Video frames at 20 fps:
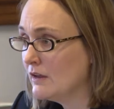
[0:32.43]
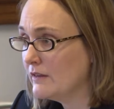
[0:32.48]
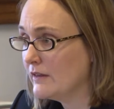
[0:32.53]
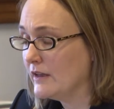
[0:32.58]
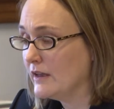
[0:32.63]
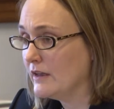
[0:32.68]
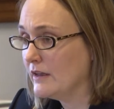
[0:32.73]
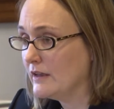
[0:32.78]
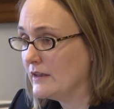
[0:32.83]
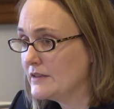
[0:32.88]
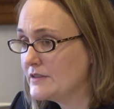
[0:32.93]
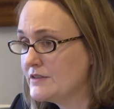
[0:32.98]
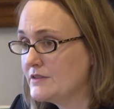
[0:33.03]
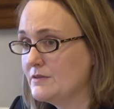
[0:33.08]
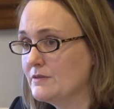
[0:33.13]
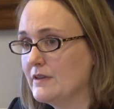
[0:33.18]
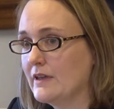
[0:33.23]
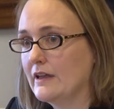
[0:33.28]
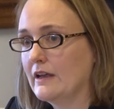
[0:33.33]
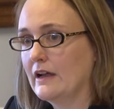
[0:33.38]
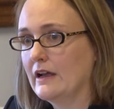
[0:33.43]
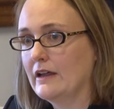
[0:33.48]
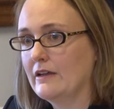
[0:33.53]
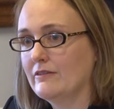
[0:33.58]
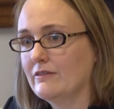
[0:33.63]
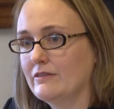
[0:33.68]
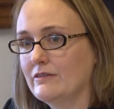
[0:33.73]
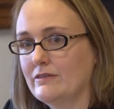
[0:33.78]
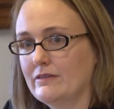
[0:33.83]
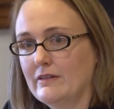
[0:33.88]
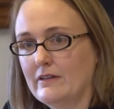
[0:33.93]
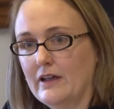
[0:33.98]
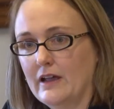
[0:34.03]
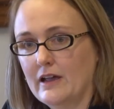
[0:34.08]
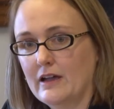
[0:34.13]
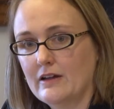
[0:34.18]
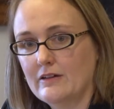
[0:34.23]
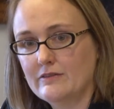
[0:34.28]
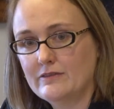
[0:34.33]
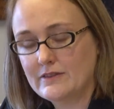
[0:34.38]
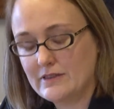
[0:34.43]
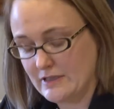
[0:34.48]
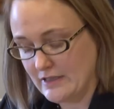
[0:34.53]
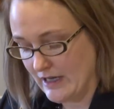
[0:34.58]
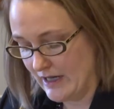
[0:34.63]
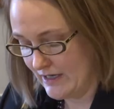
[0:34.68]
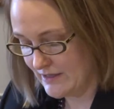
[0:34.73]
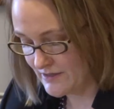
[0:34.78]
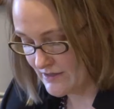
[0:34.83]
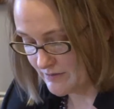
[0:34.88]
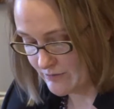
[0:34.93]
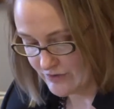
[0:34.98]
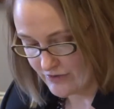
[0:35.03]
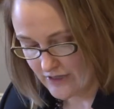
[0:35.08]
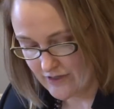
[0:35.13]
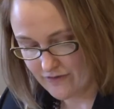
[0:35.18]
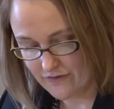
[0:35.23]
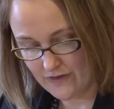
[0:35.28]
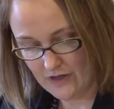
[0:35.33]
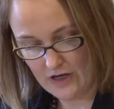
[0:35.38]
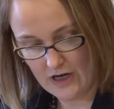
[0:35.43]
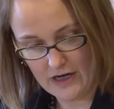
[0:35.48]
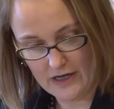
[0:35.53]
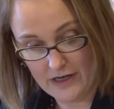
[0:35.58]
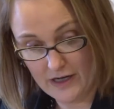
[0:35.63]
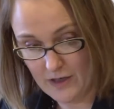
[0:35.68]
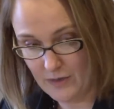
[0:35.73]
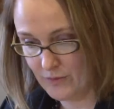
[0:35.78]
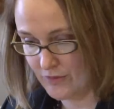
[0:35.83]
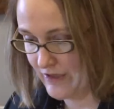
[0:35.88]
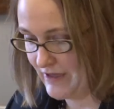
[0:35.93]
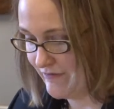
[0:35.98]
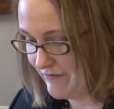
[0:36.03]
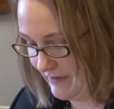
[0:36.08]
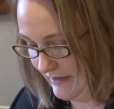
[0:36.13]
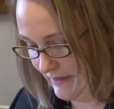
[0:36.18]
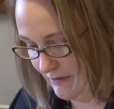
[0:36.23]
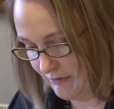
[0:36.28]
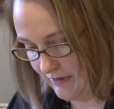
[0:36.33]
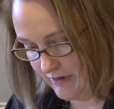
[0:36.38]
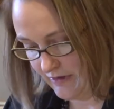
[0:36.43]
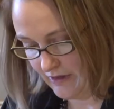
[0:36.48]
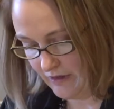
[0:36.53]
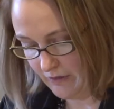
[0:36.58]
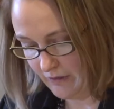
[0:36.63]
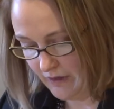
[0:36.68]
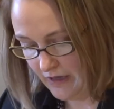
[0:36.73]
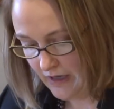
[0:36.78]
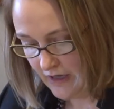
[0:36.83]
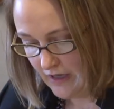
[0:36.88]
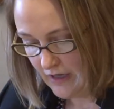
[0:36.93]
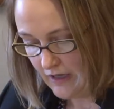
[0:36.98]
The issue that I have today to brief on briefly with you